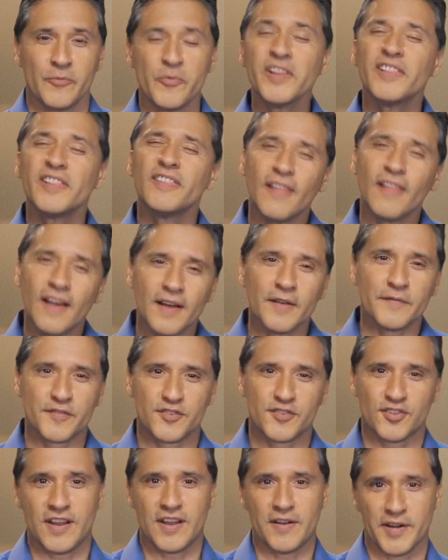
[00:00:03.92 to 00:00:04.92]
We love
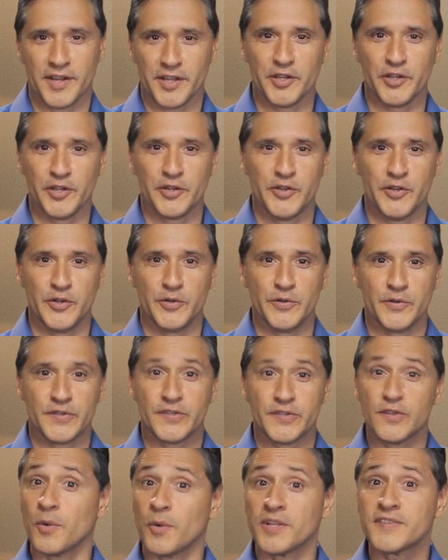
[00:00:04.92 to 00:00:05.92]
sharing good news,
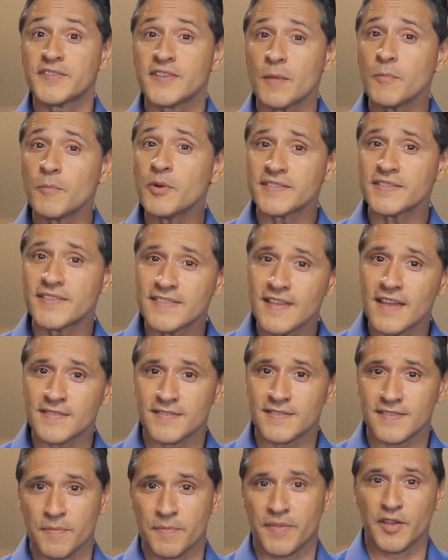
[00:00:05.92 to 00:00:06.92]
so when someone says
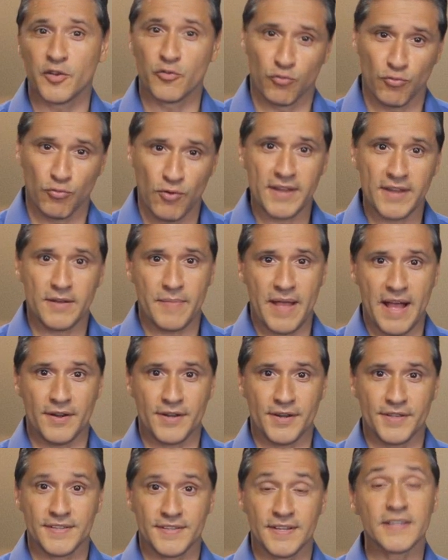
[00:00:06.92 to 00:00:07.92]
something great about
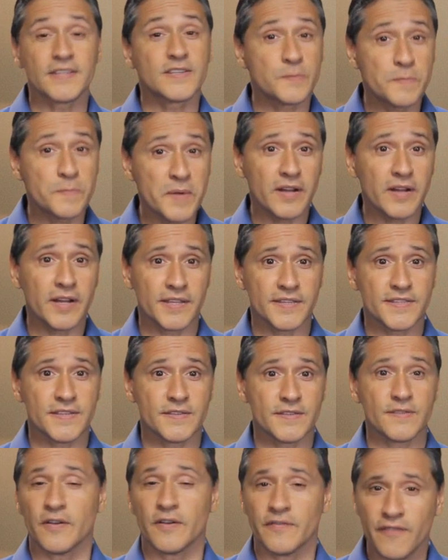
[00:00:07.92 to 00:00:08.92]
us and
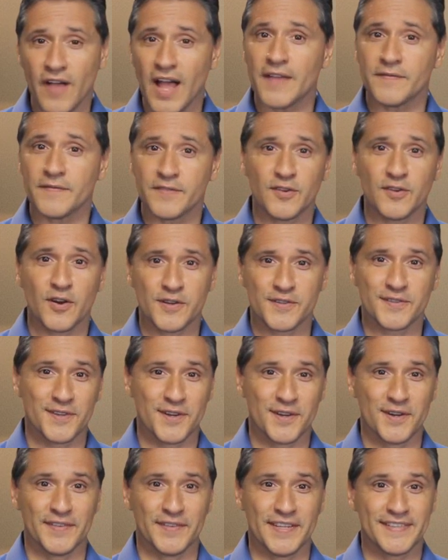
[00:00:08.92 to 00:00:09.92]
experiences our five star
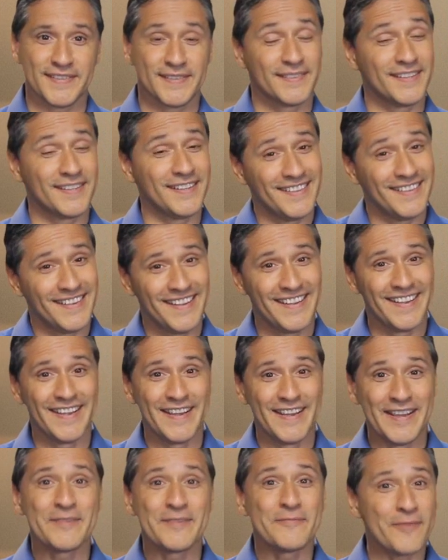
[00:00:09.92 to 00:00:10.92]
service,
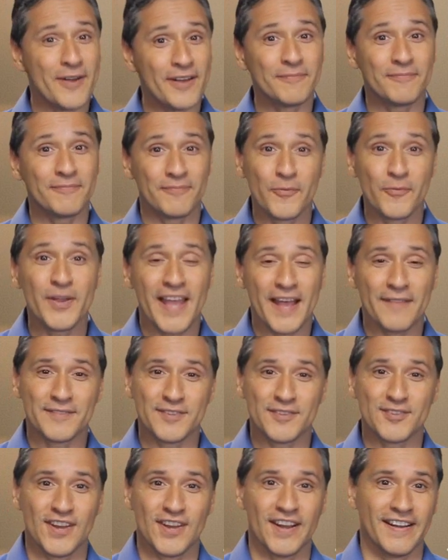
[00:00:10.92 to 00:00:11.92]
well, we have to
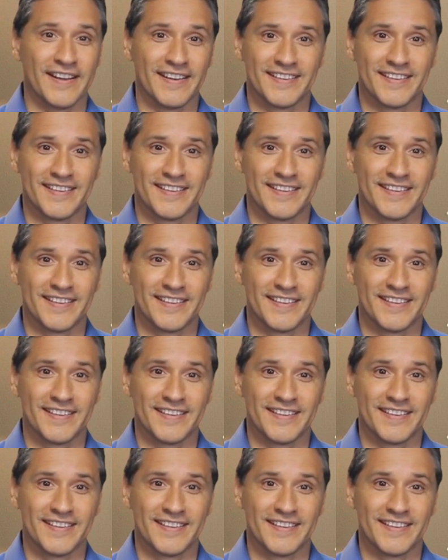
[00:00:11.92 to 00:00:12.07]
share